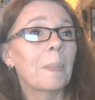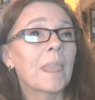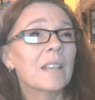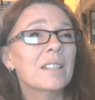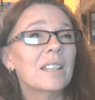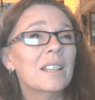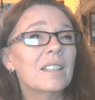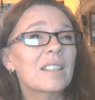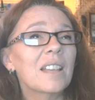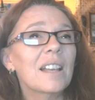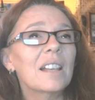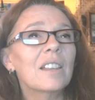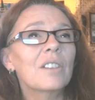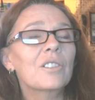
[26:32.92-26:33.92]
See, it's
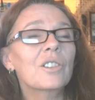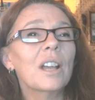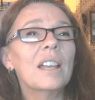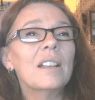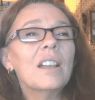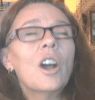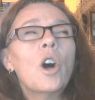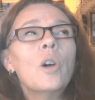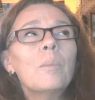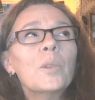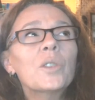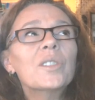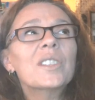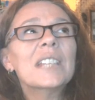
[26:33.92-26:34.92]
like it
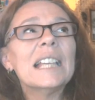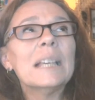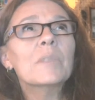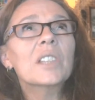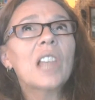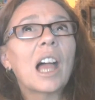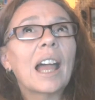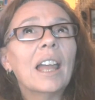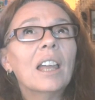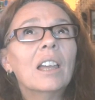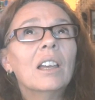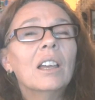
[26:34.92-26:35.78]
almost seems like